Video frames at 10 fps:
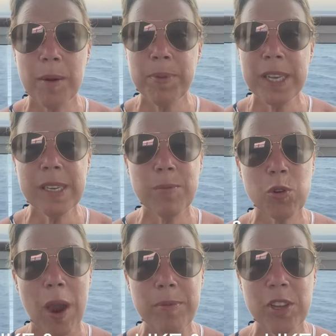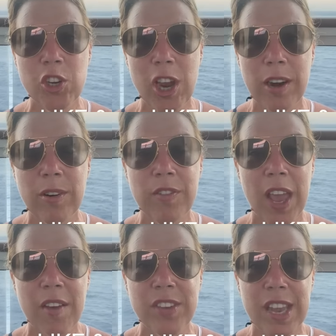And please subscribe to the channel if you
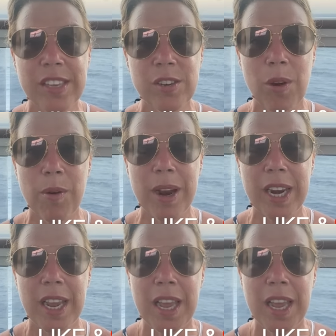haven't done so already.